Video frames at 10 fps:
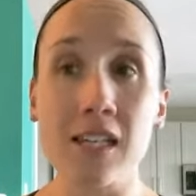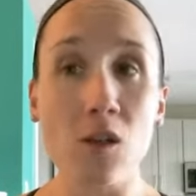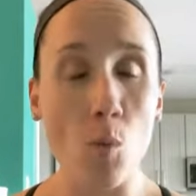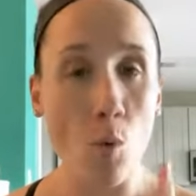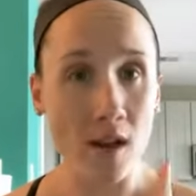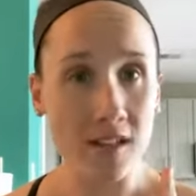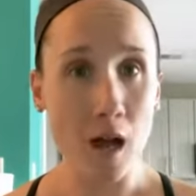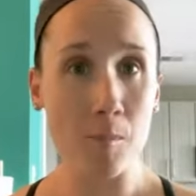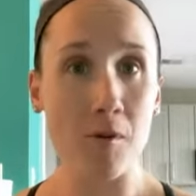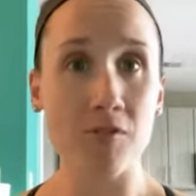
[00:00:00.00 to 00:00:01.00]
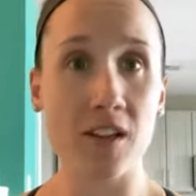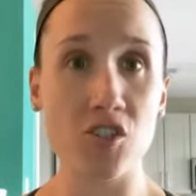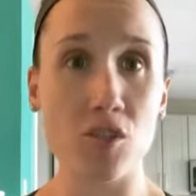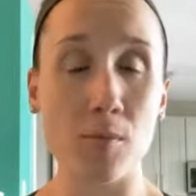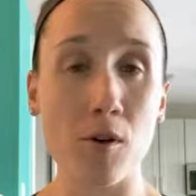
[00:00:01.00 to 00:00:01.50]
eat 1 cup of
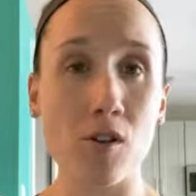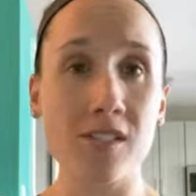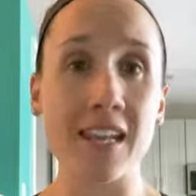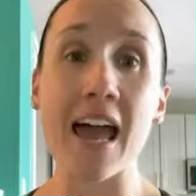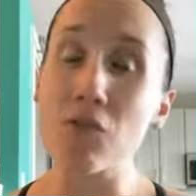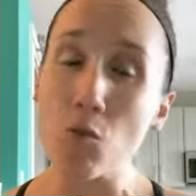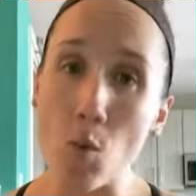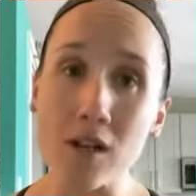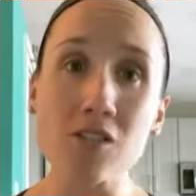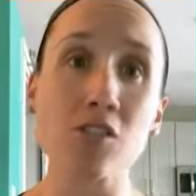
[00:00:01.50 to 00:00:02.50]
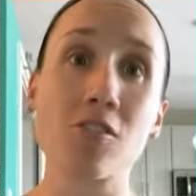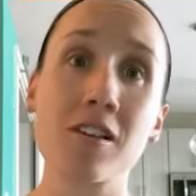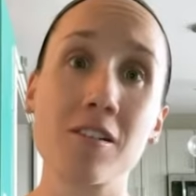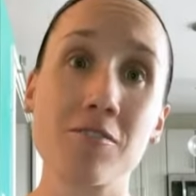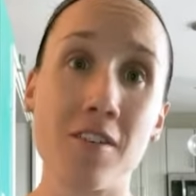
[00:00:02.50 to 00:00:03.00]
vegetables, and have 1
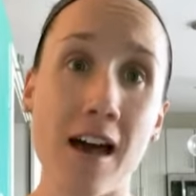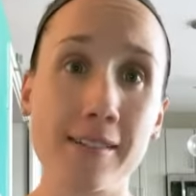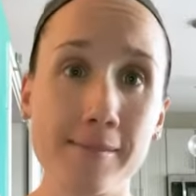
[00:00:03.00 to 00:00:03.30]
serving of fat.